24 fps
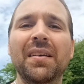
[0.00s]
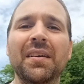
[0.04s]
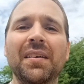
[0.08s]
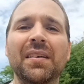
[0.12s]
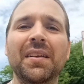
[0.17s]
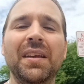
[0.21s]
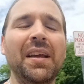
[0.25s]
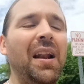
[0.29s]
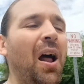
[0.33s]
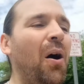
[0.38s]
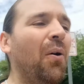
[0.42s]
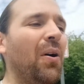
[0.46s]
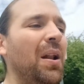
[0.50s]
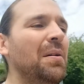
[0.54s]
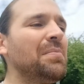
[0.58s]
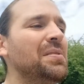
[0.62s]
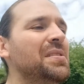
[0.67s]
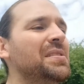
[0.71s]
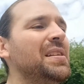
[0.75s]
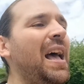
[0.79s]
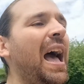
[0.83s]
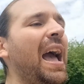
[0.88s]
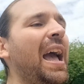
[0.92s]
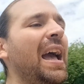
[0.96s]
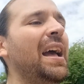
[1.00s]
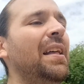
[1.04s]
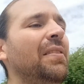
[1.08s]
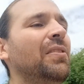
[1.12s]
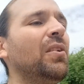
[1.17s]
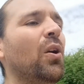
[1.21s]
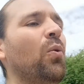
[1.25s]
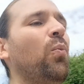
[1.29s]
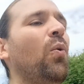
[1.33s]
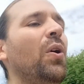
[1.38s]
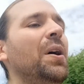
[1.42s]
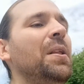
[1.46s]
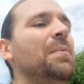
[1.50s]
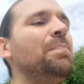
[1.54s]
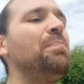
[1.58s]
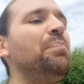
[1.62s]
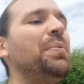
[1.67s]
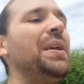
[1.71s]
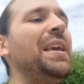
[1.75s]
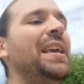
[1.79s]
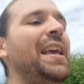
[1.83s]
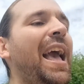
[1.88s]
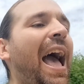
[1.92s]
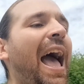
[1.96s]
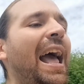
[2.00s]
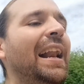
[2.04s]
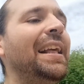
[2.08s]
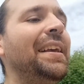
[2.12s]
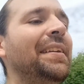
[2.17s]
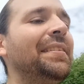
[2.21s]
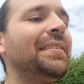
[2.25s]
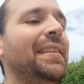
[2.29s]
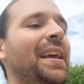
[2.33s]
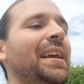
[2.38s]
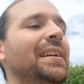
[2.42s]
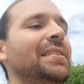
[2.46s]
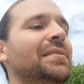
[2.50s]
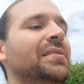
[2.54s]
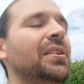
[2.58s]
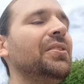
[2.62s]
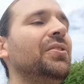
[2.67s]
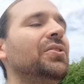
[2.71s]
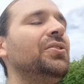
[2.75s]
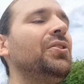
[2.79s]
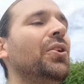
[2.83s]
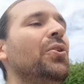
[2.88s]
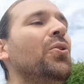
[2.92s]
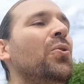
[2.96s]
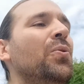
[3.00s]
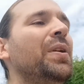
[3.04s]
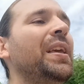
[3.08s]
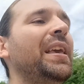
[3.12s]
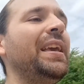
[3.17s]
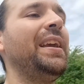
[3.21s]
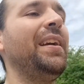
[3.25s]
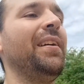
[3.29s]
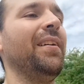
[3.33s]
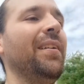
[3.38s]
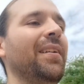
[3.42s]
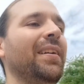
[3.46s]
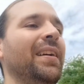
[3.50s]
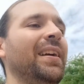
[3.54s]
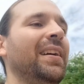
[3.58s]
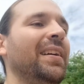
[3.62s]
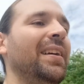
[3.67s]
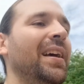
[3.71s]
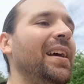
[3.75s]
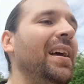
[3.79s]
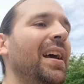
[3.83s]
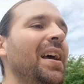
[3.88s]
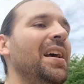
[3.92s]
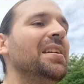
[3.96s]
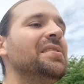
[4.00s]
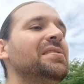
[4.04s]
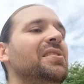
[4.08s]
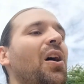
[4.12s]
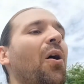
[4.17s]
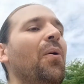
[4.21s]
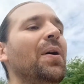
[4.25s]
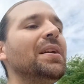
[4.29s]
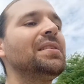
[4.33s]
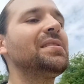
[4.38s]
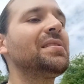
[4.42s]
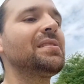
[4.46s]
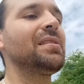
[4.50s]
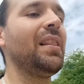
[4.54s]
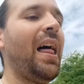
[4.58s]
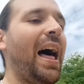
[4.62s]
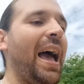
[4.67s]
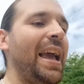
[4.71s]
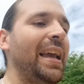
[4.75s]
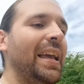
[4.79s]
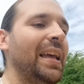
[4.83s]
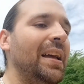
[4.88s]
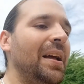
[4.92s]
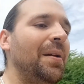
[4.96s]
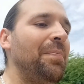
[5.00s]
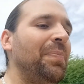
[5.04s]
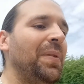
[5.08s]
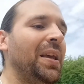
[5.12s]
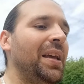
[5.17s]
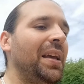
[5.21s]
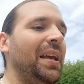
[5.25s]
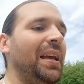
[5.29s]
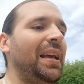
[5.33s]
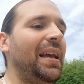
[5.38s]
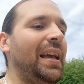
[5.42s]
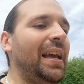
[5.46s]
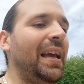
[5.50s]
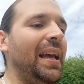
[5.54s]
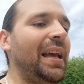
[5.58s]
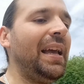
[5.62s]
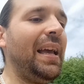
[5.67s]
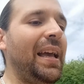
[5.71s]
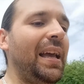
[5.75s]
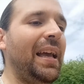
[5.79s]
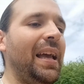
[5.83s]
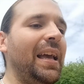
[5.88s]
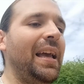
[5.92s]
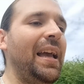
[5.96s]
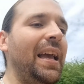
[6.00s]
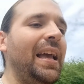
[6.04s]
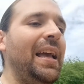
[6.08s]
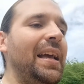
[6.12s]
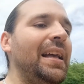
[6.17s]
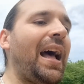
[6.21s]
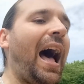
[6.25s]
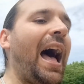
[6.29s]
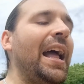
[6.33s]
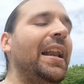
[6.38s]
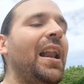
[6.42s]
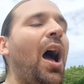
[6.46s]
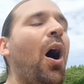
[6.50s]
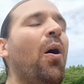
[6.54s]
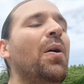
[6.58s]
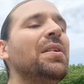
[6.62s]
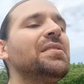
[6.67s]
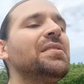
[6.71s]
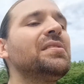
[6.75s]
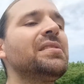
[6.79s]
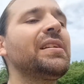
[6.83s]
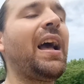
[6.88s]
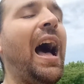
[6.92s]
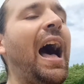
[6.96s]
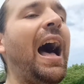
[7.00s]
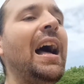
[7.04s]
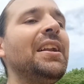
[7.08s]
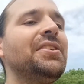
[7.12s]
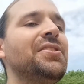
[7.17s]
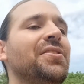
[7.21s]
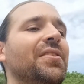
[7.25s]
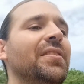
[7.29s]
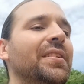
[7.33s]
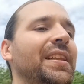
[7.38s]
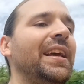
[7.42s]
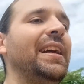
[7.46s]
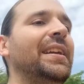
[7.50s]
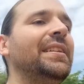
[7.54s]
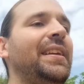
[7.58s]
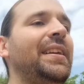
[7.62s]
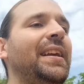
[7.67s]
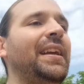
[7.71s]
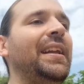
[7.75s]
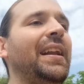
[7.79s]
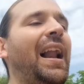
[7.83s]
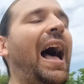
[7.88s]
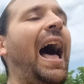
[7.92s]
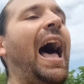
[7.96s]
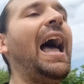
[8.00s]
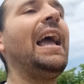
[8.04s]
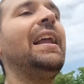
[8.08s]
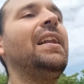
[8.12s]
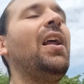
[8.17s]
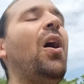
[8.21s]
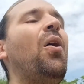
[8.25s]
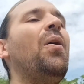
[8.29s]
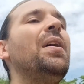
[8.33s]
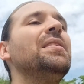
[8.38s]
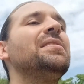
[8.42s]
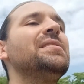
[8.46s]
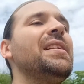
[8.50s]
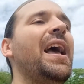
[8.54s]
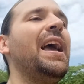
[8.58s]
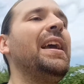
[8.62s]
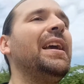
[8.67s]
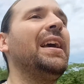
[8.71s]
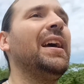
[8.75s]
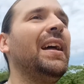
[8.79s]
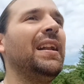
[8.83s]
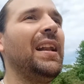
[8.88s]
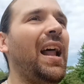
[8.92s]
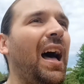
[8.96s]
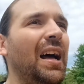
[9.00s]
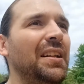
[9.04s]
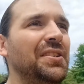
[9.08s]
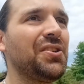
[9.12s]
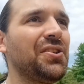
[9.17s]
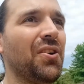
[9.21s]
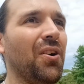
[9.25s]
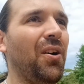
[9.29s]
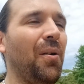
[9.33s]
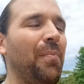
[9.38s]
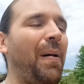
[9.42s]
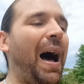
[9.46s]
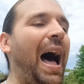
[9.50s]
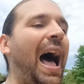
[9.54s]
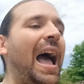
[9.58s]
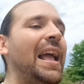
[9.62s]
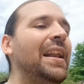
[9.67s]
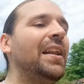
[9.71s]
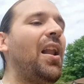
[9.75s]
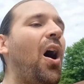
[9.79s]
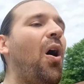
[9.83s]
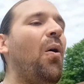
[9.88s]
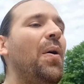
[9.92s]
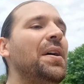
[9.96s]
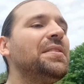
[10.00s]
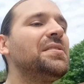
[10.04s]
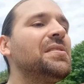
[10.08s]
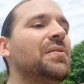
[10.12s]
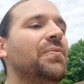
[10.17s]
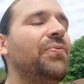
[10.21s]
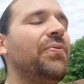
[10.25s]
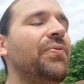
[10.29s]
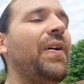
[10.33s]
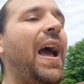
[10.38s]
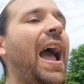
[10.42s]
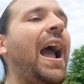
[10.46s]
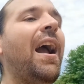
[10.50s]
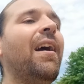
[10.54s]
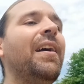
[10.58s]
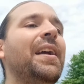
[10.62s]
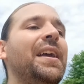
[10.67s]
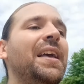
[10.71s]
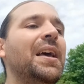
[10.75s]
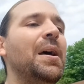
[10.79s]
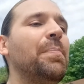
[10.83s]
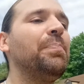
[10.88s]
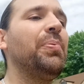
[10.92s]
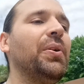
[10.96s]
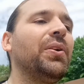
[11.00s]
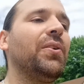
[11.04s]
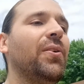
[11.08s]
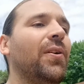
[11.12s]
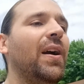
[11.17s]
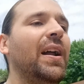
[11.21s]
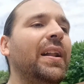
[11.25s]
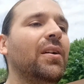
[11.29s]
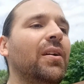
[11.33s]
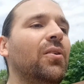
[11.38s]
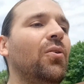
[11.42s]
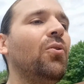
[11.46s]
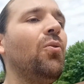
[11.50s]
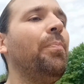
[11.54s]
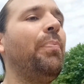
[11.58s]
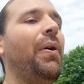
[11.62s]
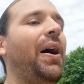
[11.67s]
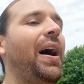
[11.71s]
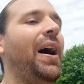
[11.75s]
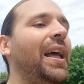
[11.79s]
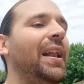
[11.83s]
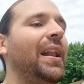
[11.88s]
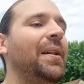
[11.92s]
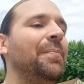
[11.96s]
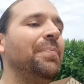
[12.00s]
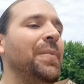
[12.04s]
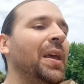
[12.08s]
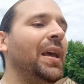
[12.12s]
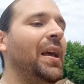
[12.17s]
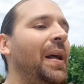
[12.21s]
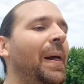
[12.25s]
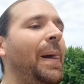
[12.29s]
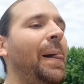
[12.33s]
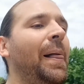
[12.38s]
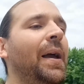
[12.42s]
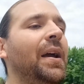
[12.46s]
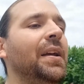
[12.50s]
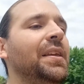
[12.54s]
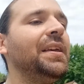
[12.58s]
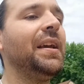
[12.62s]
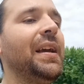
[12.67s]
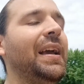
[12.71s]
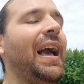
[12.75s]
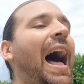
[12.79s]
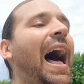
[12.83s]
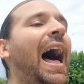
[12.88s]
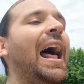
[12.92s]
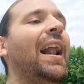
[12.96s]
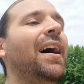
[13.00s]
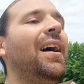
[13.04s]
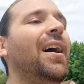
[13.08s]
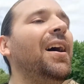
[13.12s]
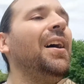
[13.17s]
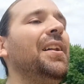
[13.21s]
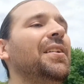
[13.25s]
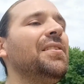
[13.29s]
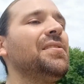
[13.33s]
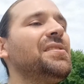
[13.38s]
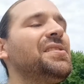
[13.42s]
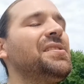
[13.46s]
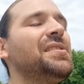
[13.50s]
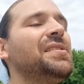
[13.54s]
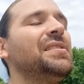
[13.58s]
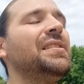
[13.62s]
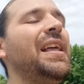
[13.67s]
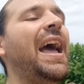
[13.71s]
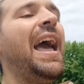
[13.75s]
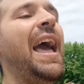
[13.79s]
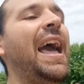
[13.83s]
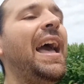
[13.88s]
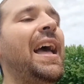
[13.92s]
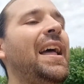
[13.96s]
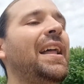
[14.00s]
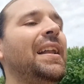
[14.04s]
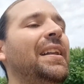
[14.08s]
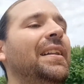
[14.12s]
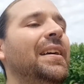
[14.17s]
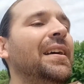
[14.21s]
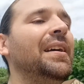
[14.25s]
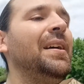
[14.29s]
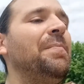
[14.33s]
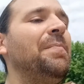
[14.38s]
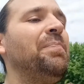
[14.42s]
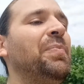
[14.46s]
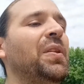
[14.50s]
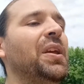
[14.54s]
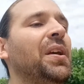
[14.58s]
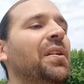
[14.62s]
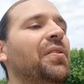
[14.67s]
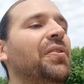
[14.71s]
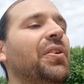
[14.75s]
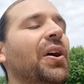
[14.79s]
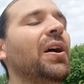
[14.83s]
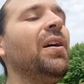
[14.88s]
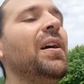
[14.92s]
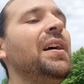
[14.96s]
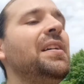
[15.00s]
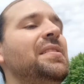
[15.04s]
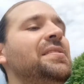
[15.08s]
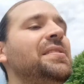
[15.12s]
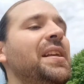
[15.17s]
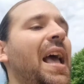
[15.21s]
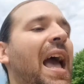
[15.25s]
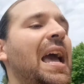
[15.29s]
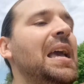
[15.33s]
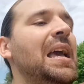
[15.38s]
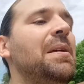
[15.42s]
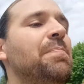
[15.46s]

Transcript: You know what I'm saying? There wouldn't be anything to do here. So it's like, I know it's contradicting. I know it's a conundrum. I know it's very hypocritical, but you got to understand there is a